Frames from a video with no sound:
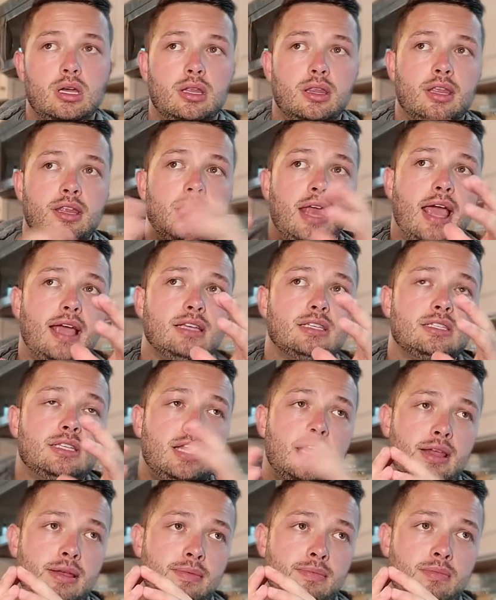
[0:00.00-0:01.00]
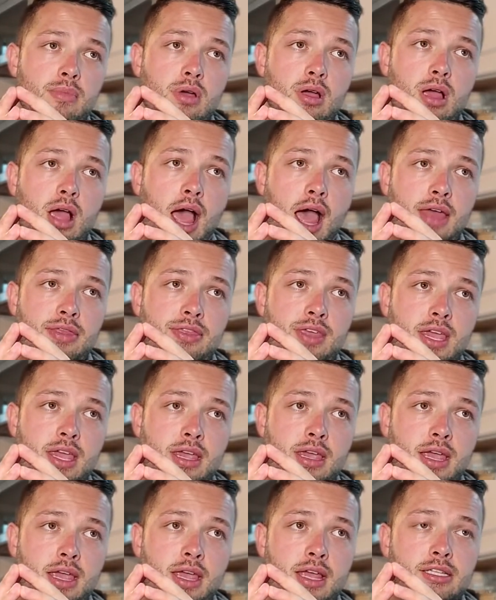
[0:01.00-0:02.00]
The next team, I
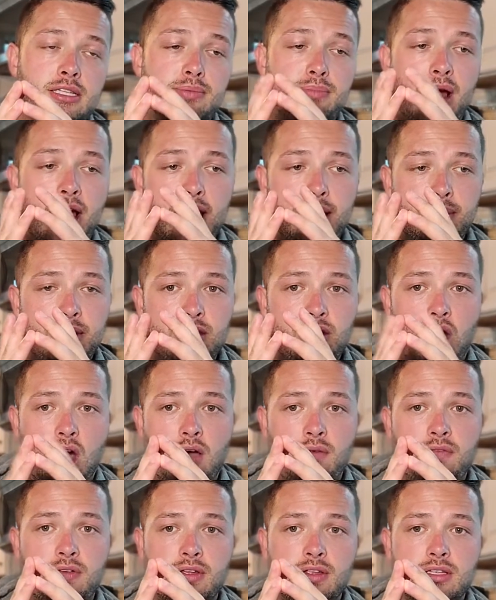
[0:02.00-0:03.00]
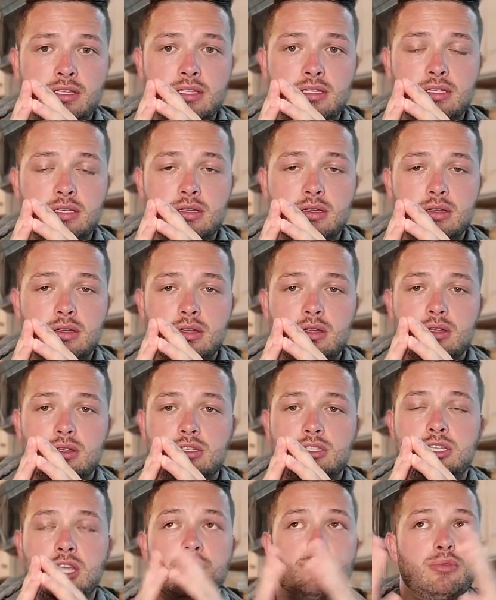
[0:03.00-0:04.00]
think, is the Miami Dolphins.
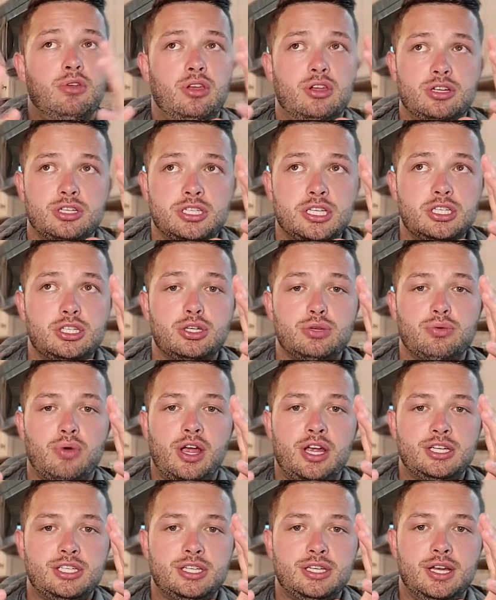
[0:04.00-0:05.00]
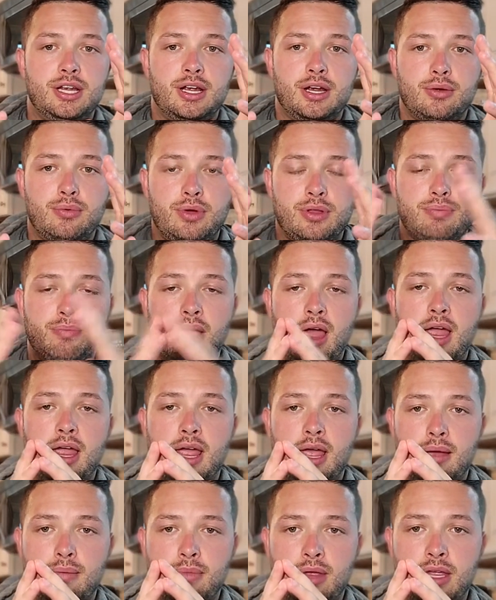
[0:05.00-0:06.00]
Similar situation here with
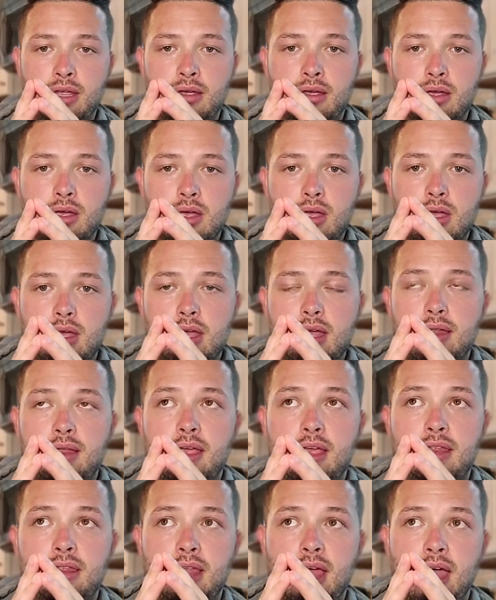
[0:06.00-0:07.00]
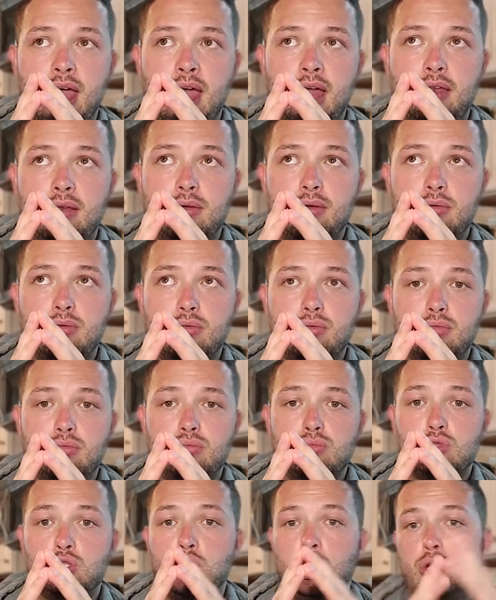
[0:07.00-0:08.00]
Miami in that
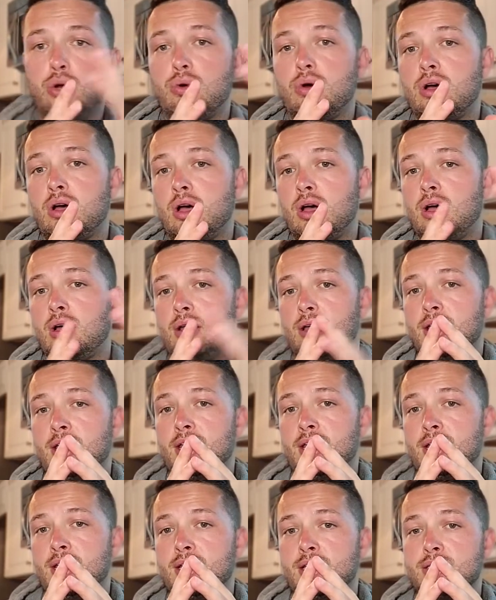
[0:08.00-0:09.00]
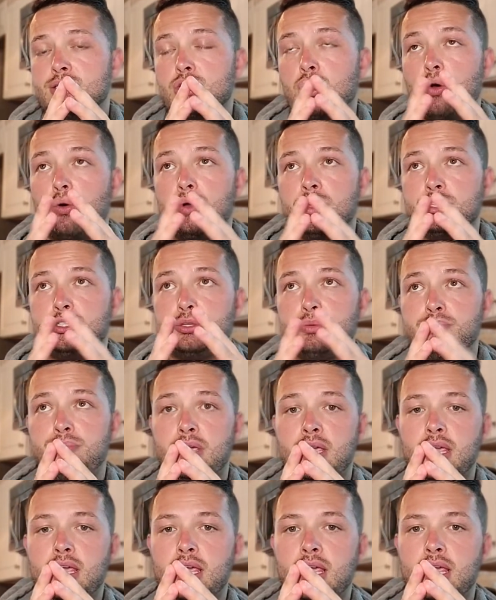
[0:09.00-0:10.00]
Tua is going to
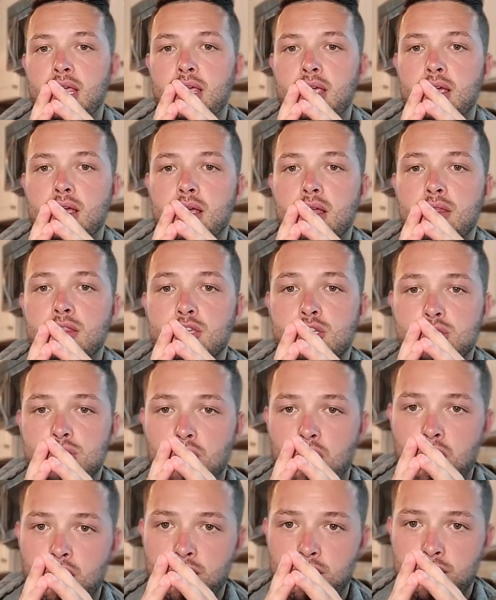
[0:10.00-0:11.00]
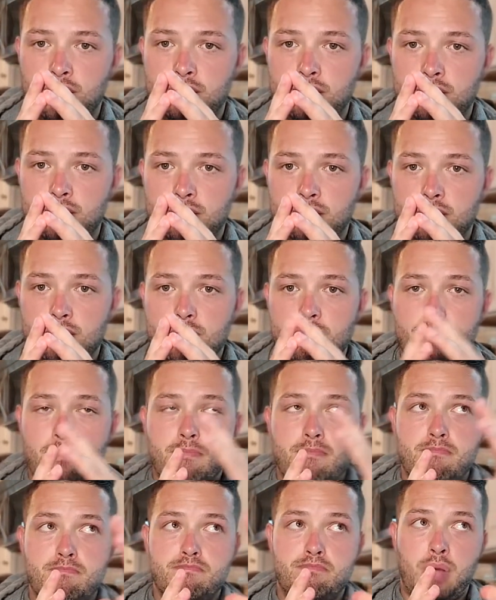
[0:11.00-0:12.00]
be the starter,
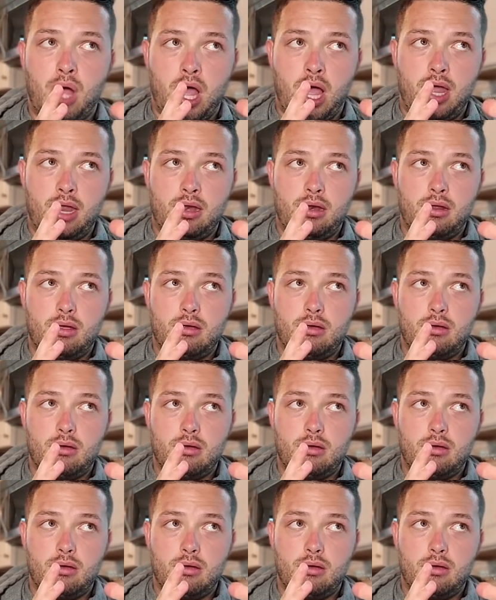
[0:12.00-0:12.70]
but